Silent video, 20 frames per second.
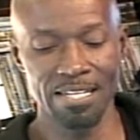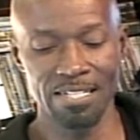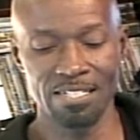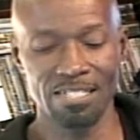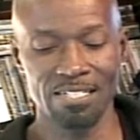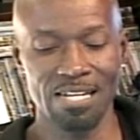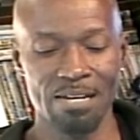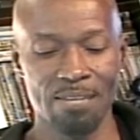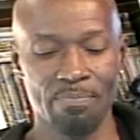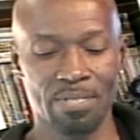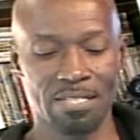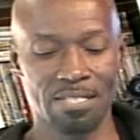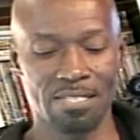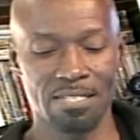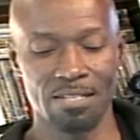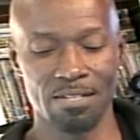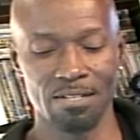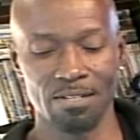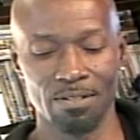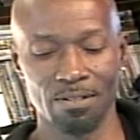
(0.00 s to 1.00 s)
shopping
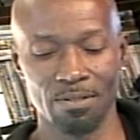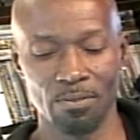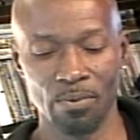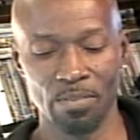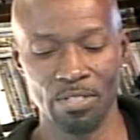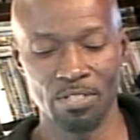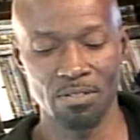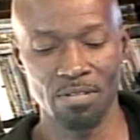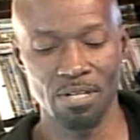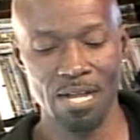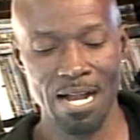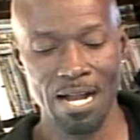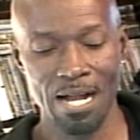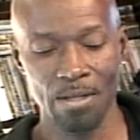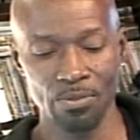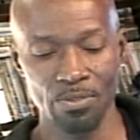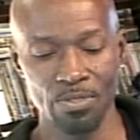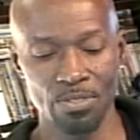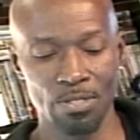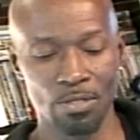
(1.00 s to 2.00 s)
center, which
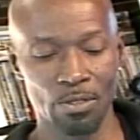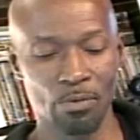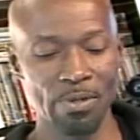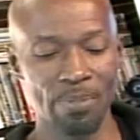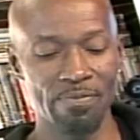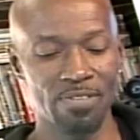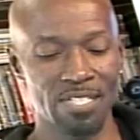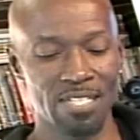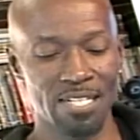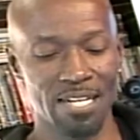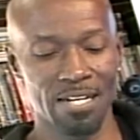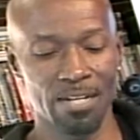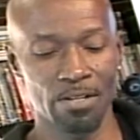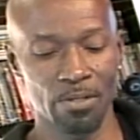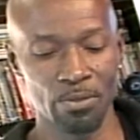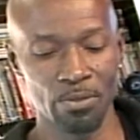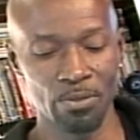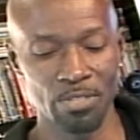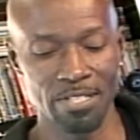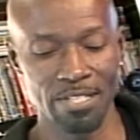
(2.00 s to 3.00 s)
houses Louis Vuitton,
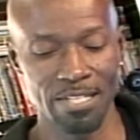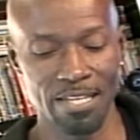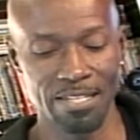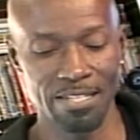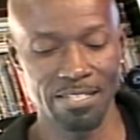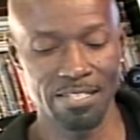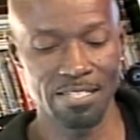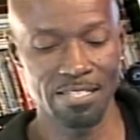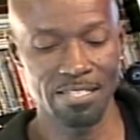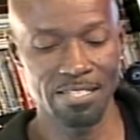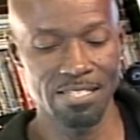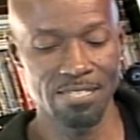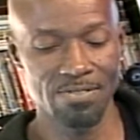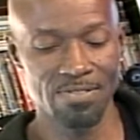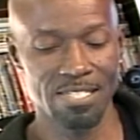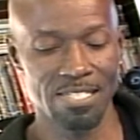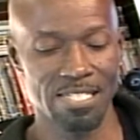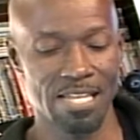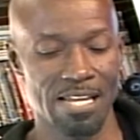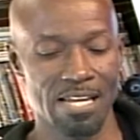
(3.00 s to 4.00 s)
Gucci, and Yves
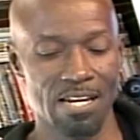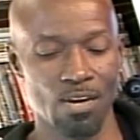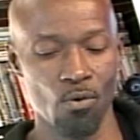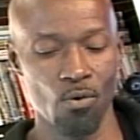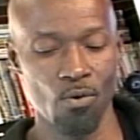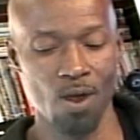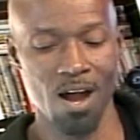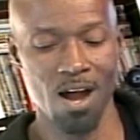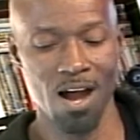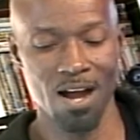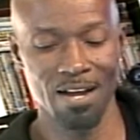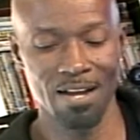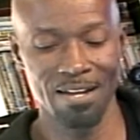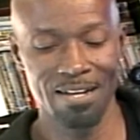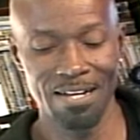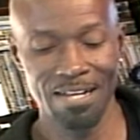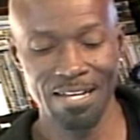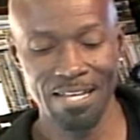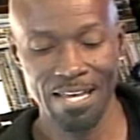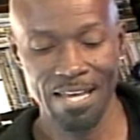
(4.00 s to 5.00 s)
Saint Laurent
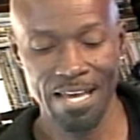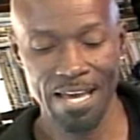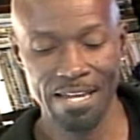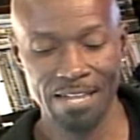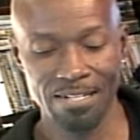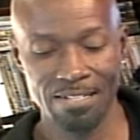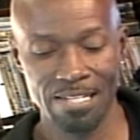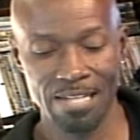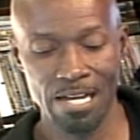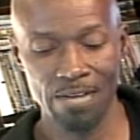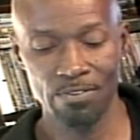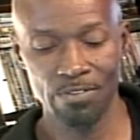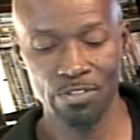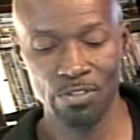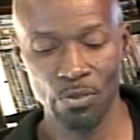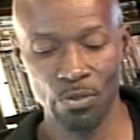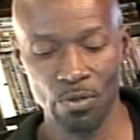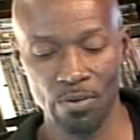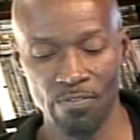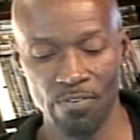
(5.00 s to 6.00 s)
at
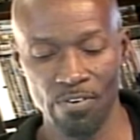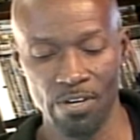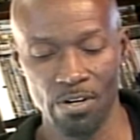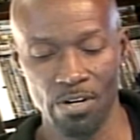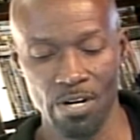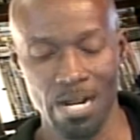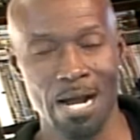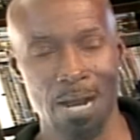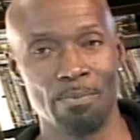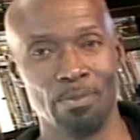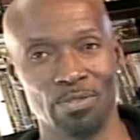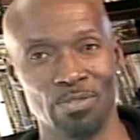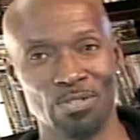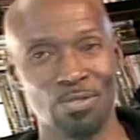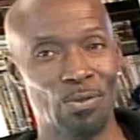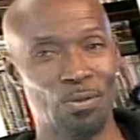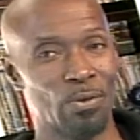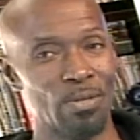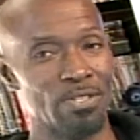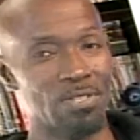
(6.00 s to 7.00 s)
Salvatore Ferragamo
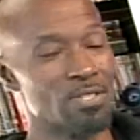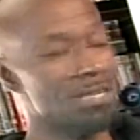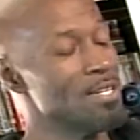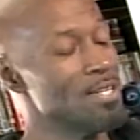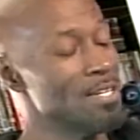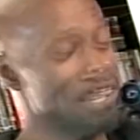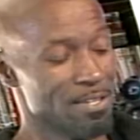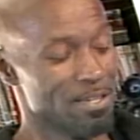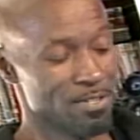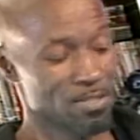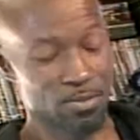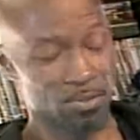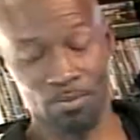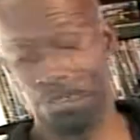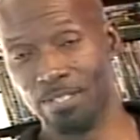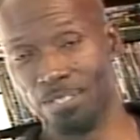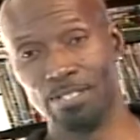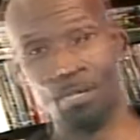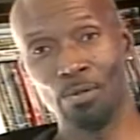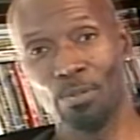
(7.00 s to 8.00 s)
stores. So
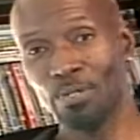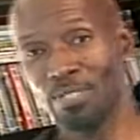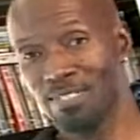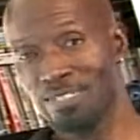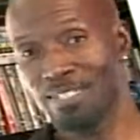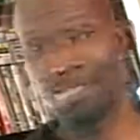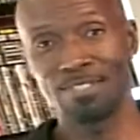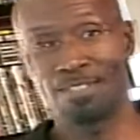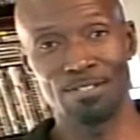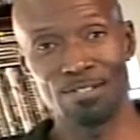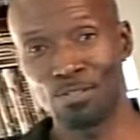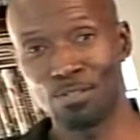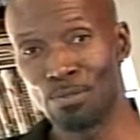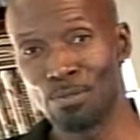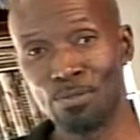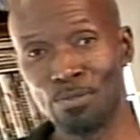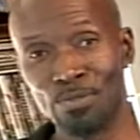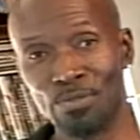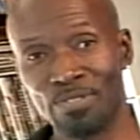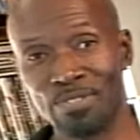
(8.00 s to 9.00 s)
notice that the
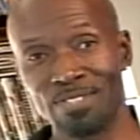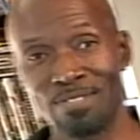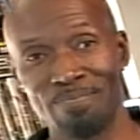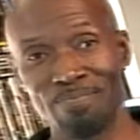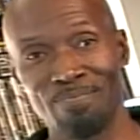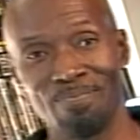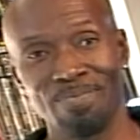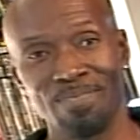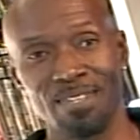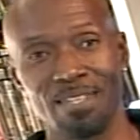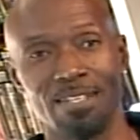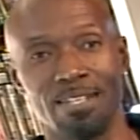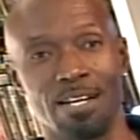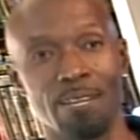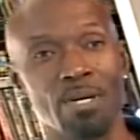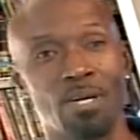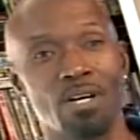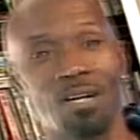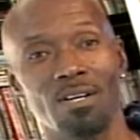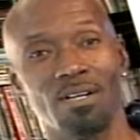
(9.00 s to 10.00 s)
students, and I'm
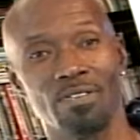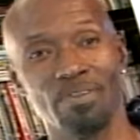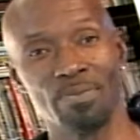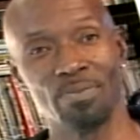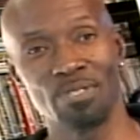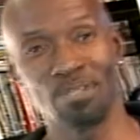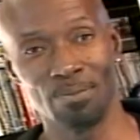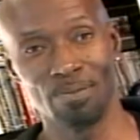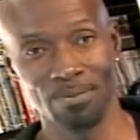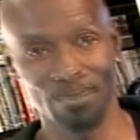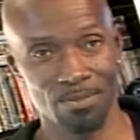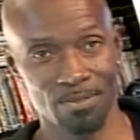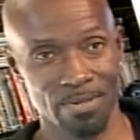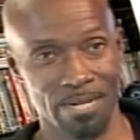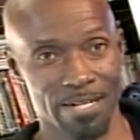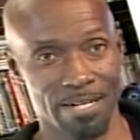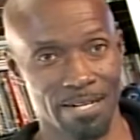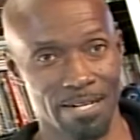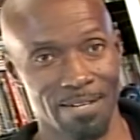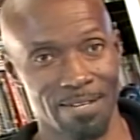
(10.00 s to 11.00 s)
going to call them students
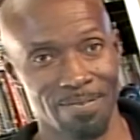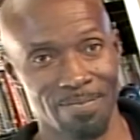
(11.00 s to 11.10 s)
right now,